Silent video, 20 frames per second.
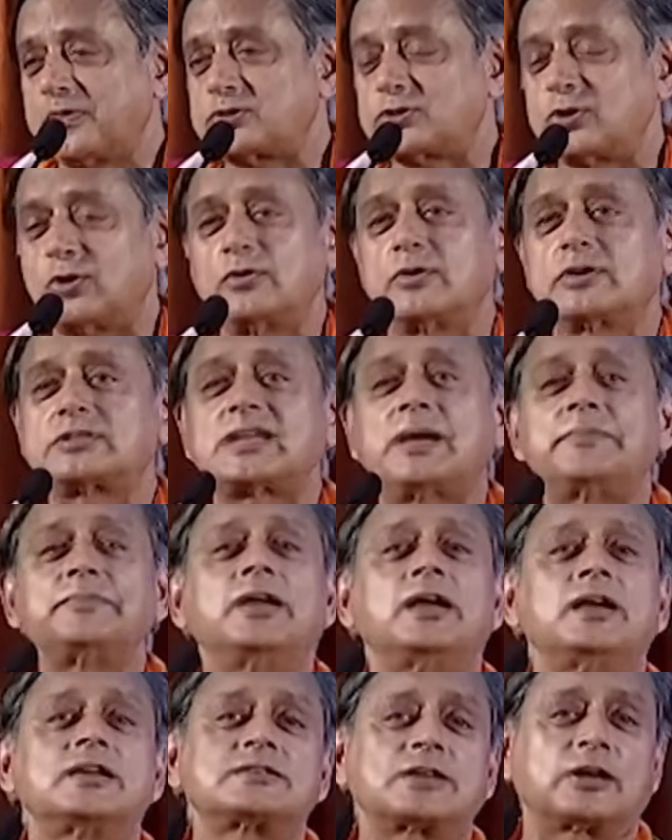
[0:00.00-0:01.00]
So some
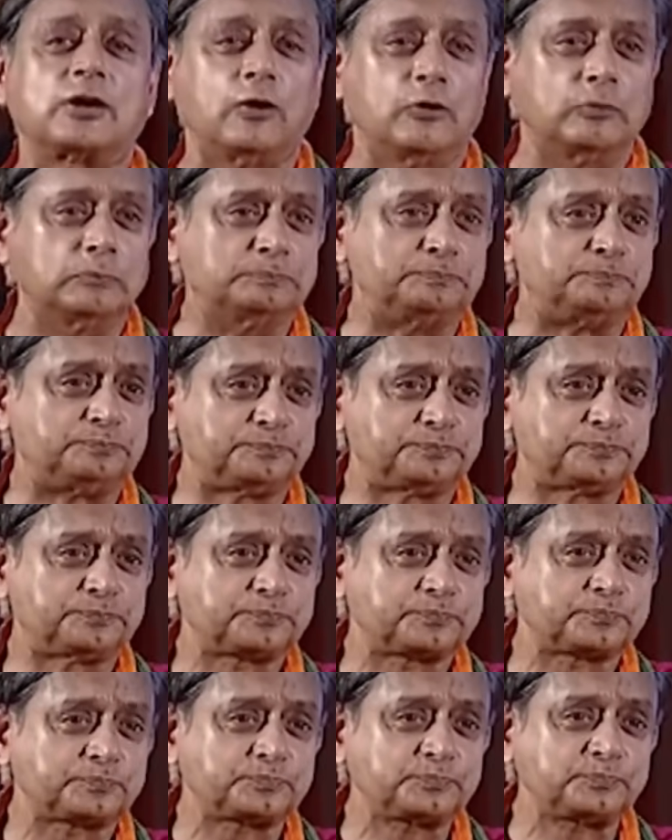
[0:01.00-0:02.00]
years ago,
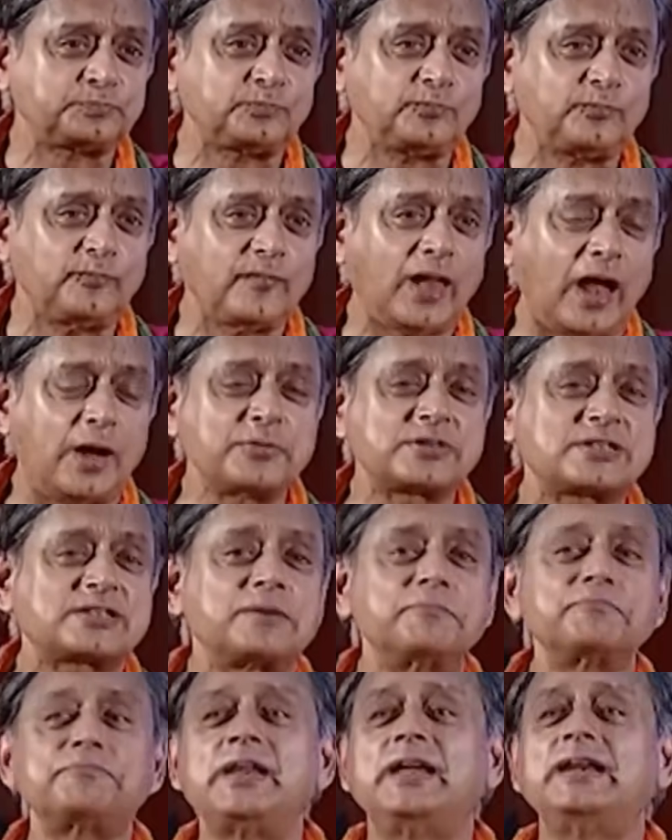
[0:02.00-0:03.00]
I was
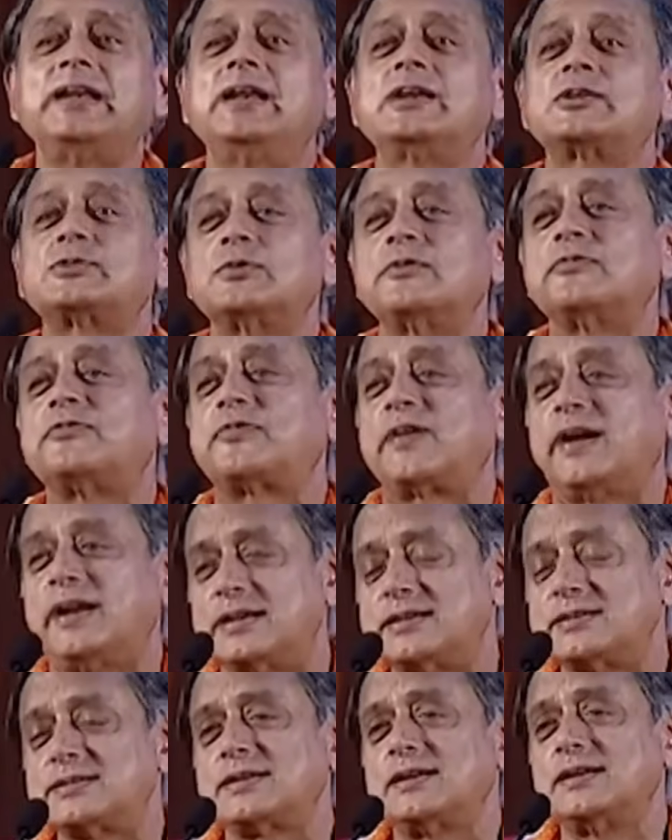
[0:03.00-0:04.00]
complaining to a
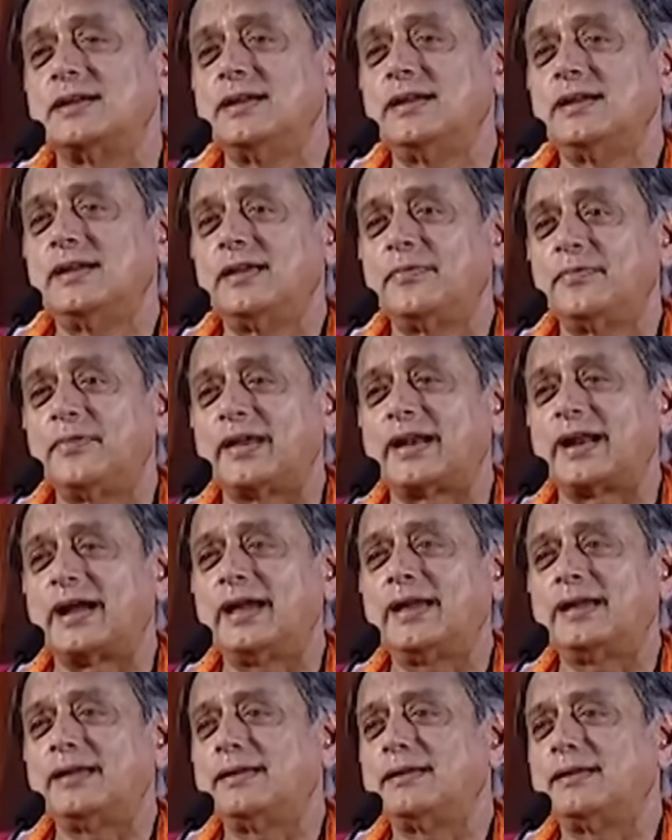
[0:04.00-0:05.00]
friend that
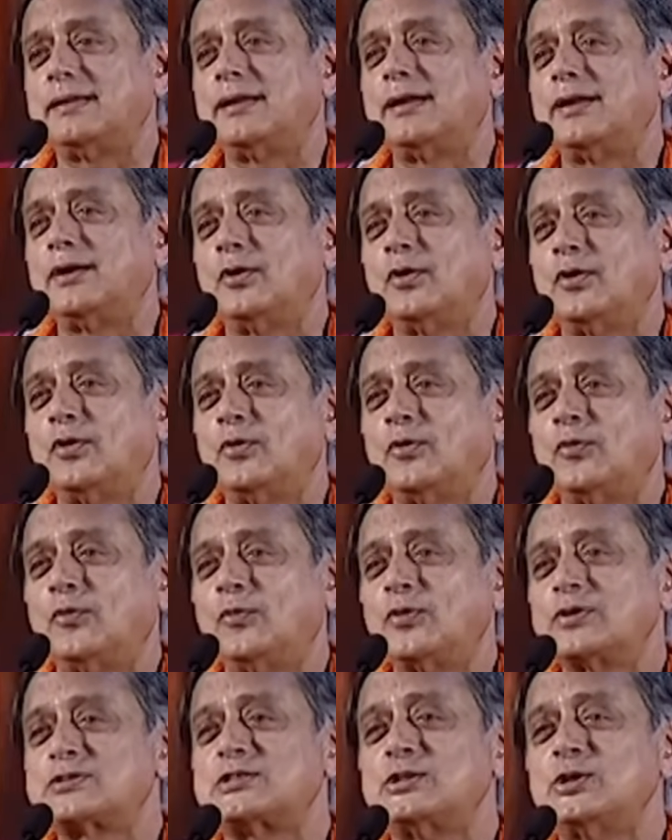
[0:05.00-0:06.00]
I
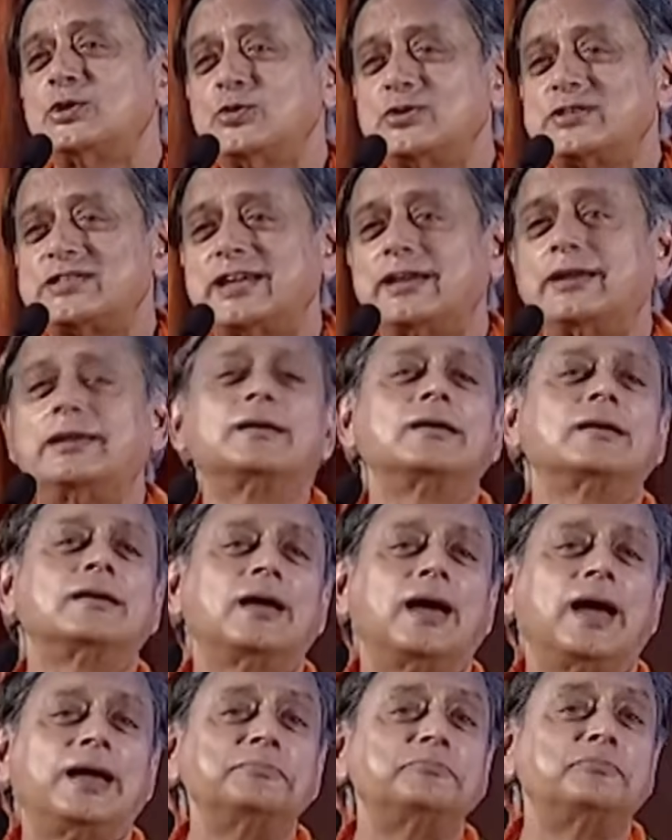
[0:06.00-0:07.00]
was
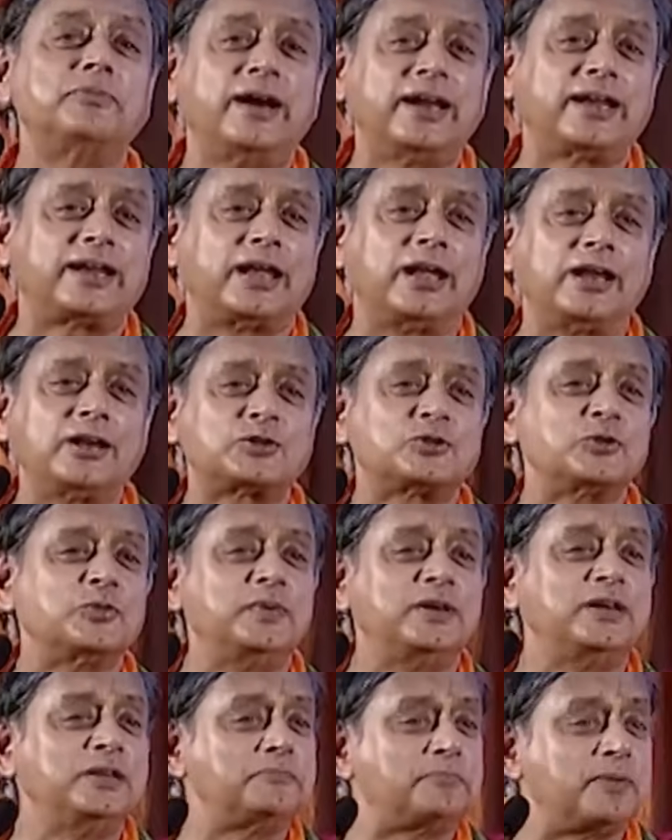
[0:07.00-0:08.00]
losing and breaking too
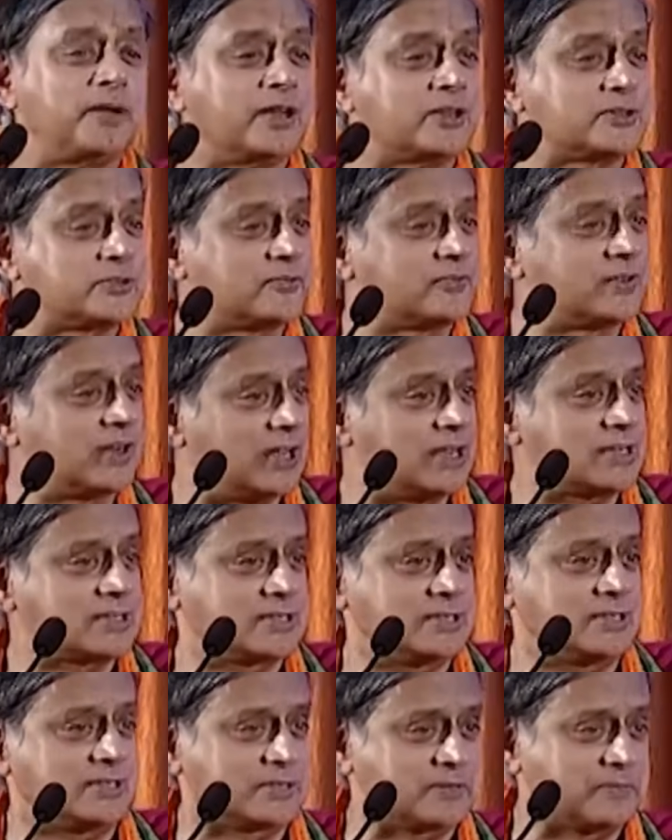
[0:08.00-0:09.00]
many pairs of
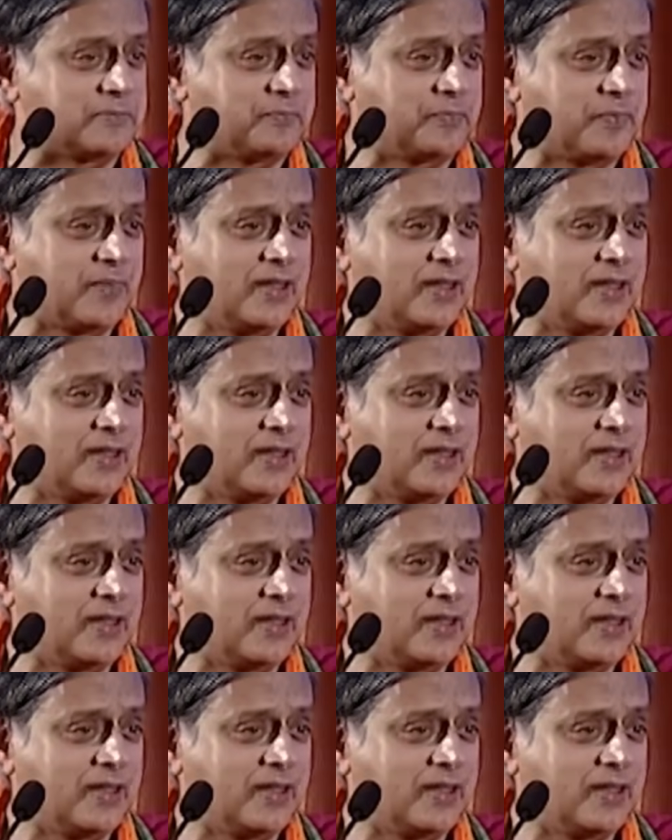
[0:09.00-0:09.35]
glasses.